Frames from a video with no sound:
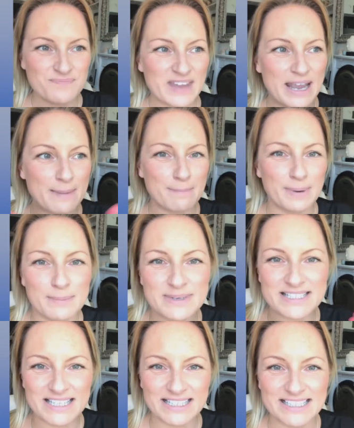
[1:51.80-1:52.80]

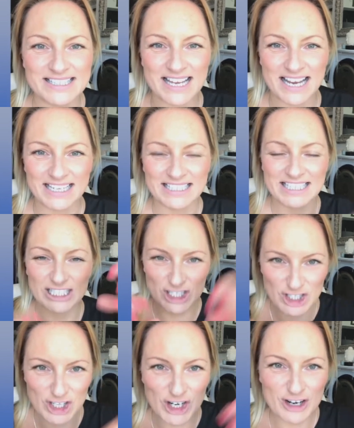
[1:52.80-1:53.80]
implementing the techniques
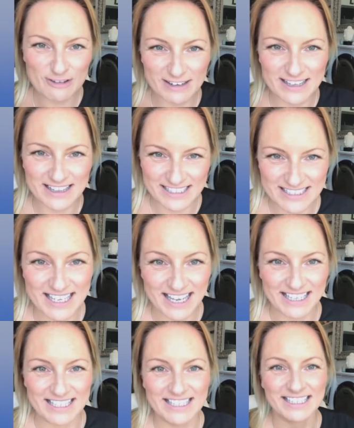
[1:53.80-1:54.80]
during the
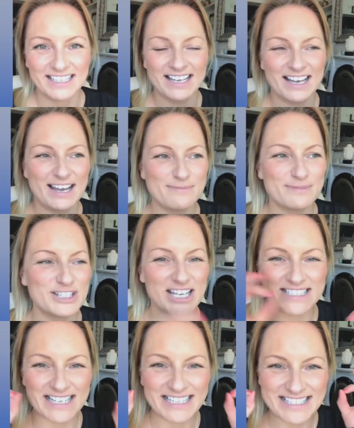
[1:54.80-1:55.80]
day, which is
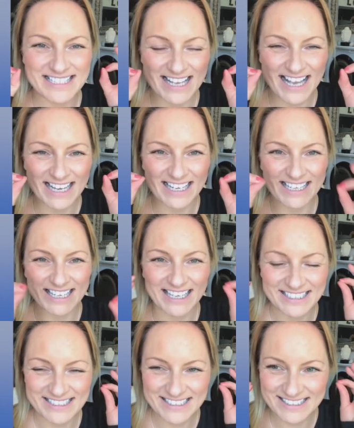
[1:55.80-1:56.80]
exactly
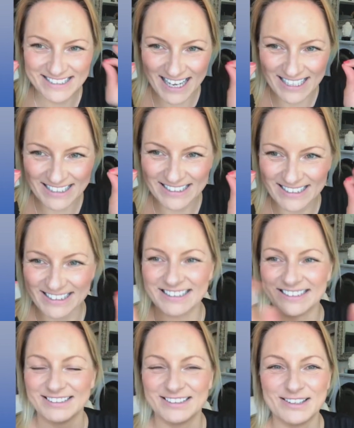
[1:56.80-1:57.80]

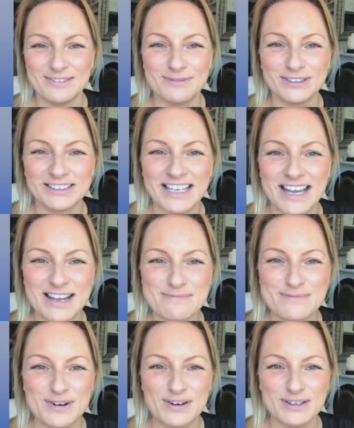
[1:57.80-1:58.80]
what the aim
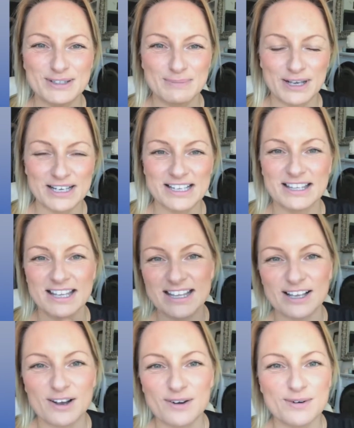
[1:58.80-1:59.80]
was, because in the
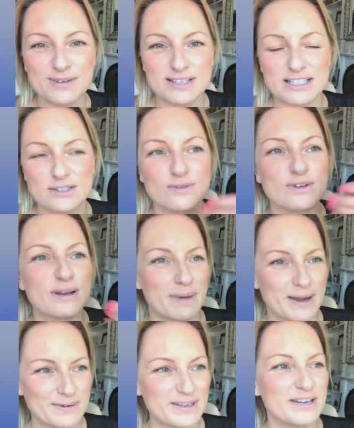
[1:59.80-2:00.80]
course it's all
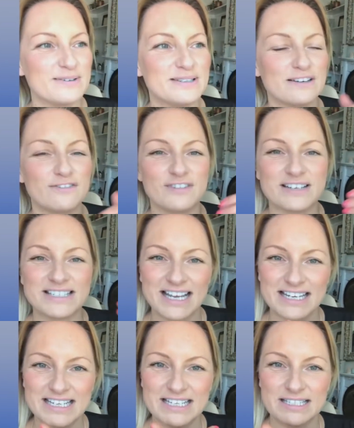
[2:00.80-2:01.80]
about, you know, different
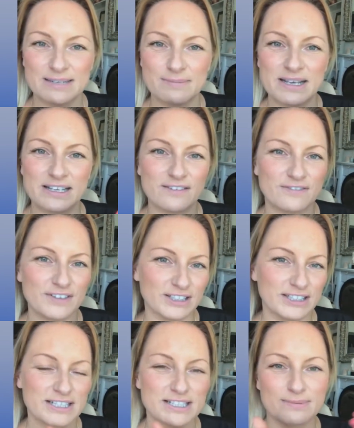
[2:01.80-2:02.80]
techniques to make you feel this